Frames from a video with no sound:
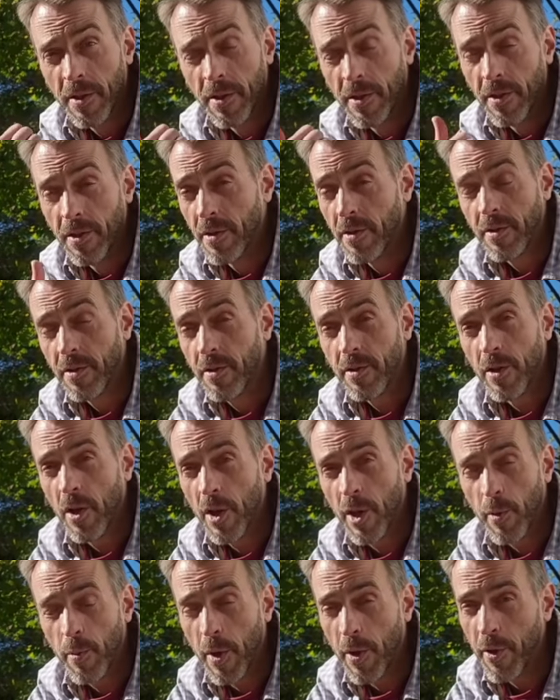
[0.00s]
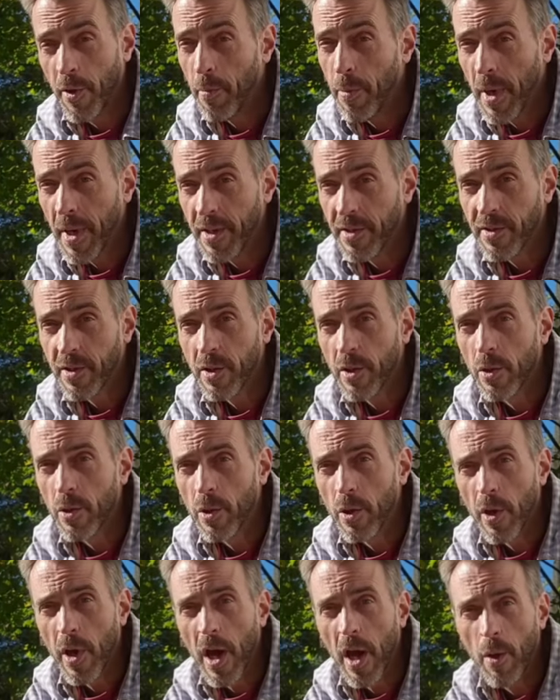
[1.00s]
It's not about the bicycle or
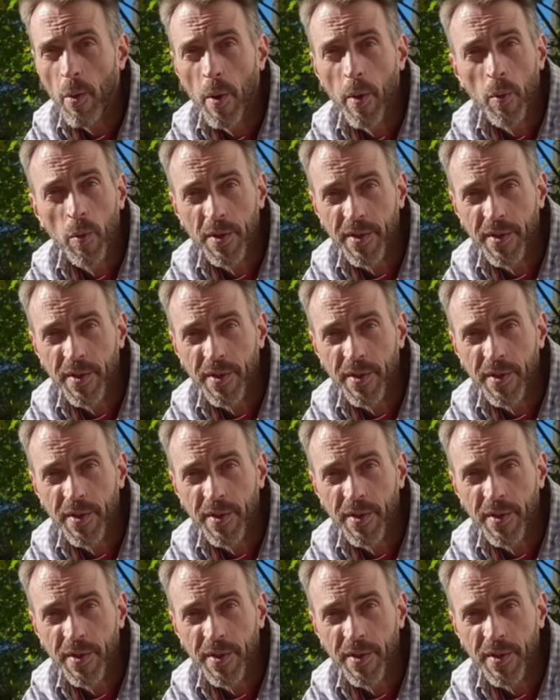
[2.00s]
how it was